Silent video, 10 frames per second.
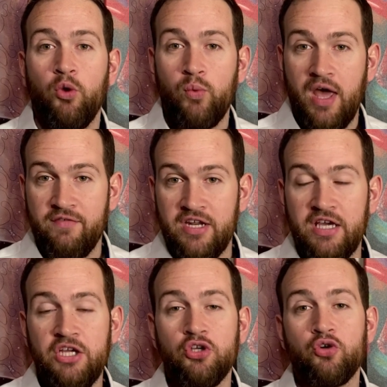we have an
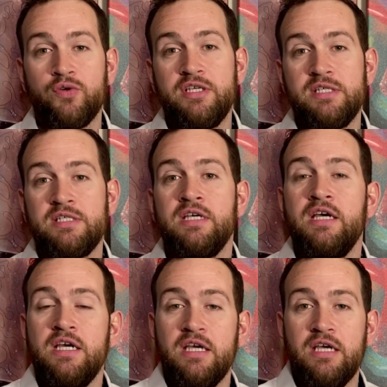increase
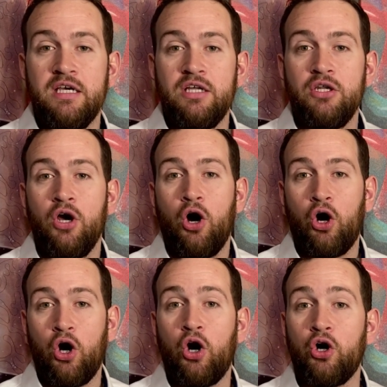in
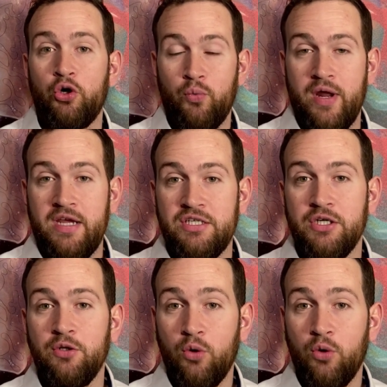our heart rate.